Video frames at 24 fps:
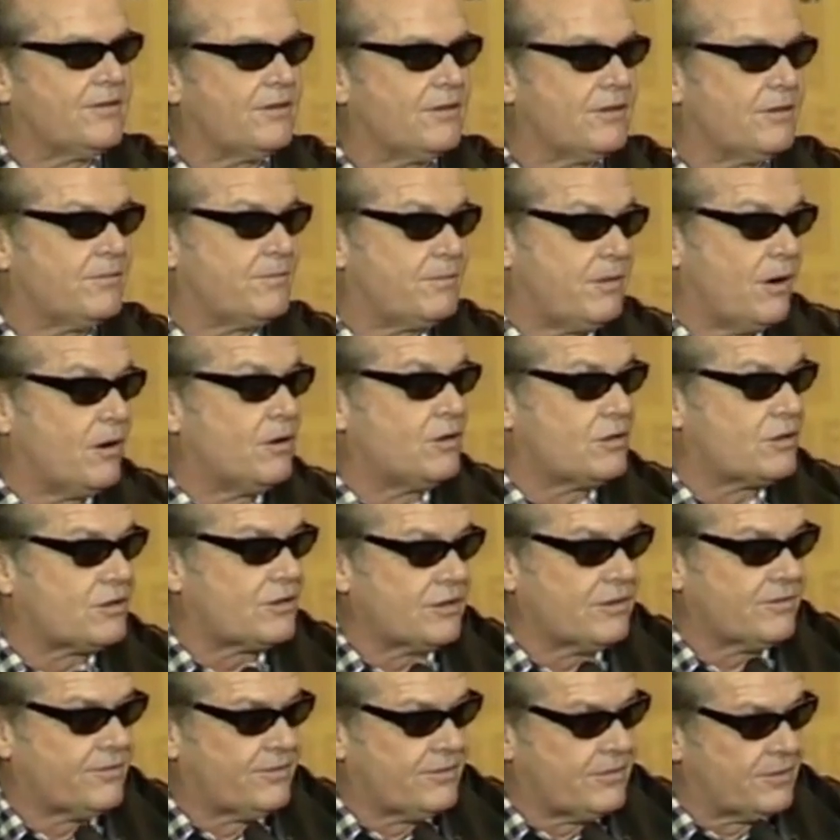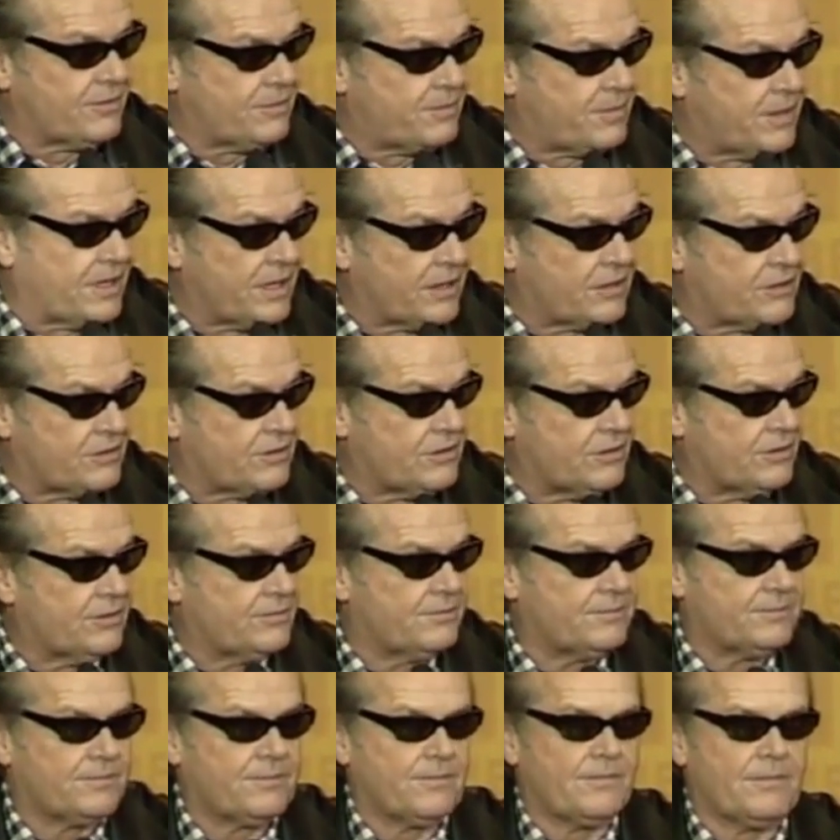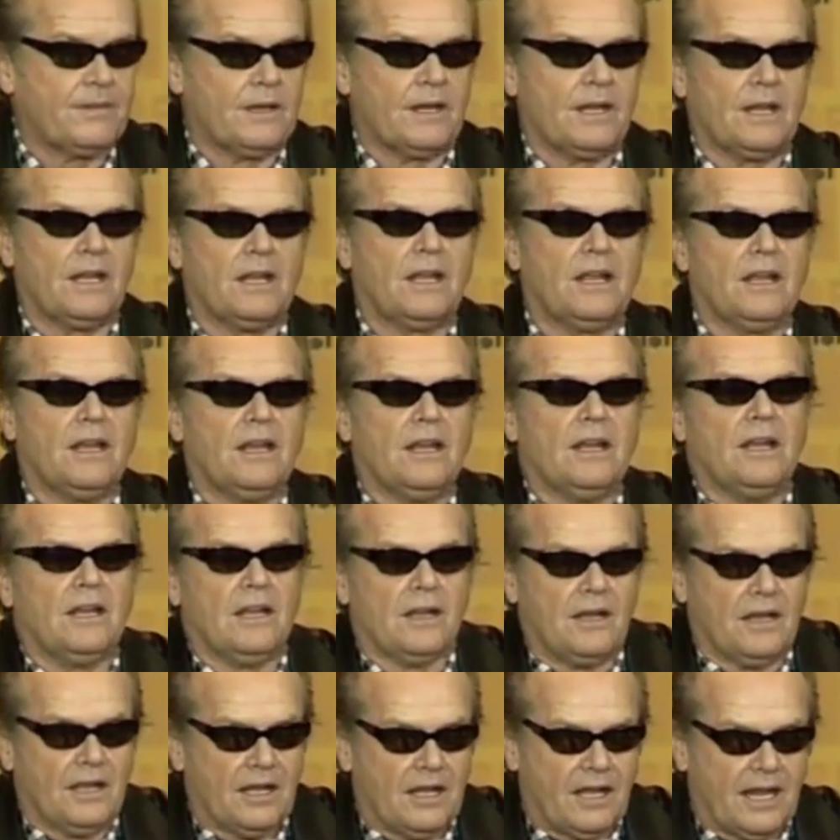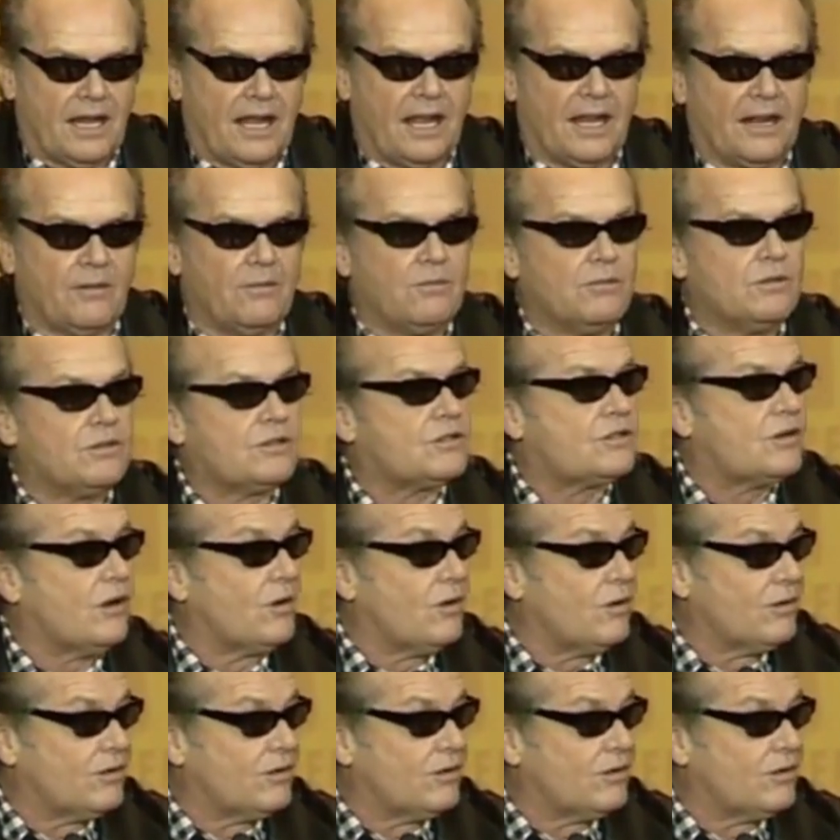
to look into his family history and discovered the shocking news.